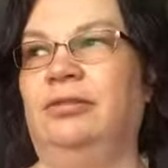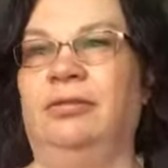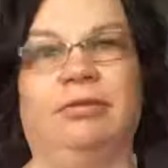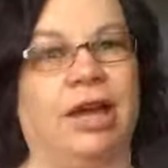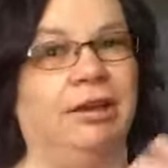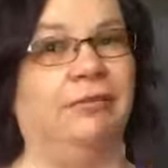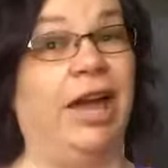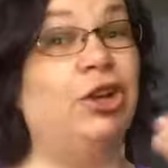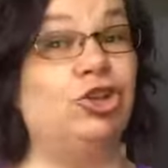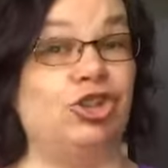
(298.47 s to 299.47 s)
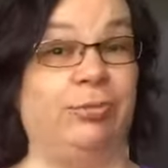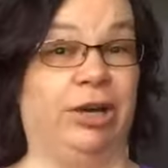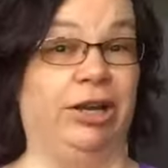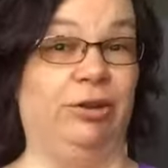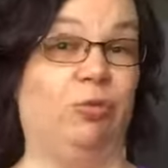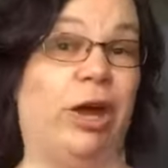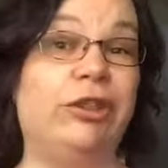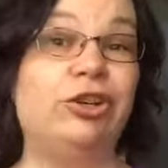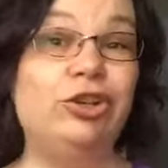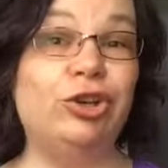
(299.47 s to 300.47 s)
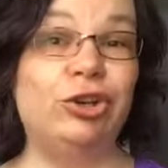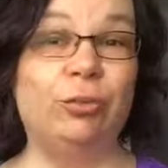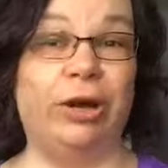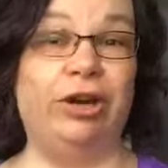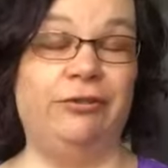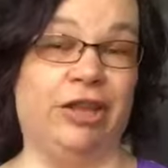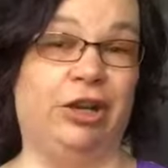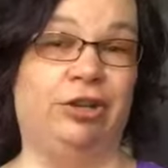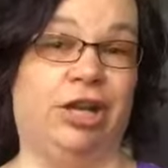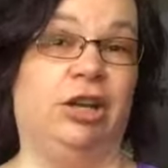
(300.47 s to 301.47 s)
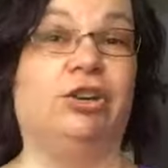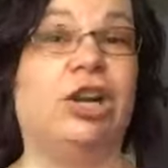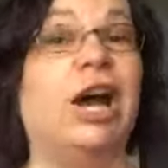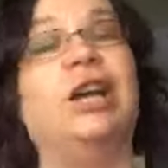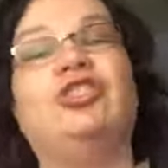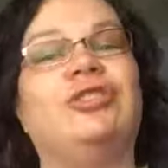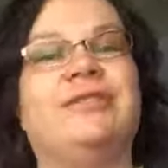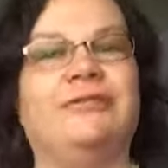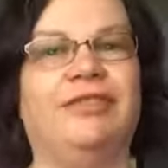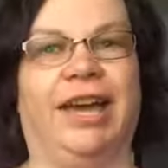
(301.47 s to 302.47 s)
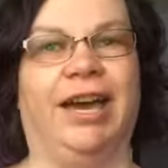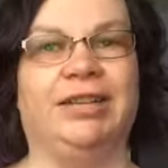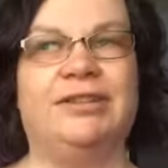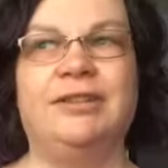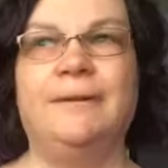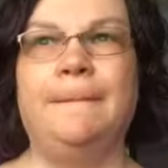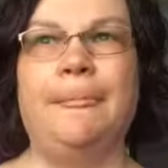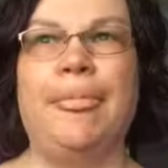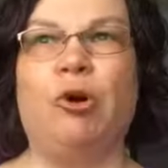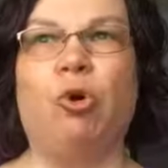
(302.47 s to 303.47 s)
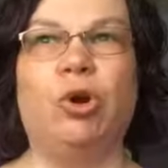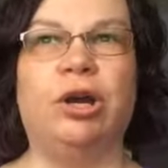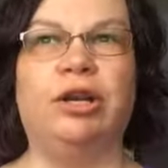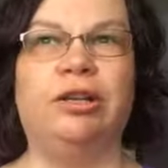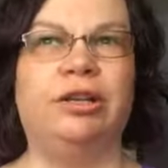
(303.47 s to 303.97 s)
kind of energy body, whether you're aware of that or not, or conscious of that, Or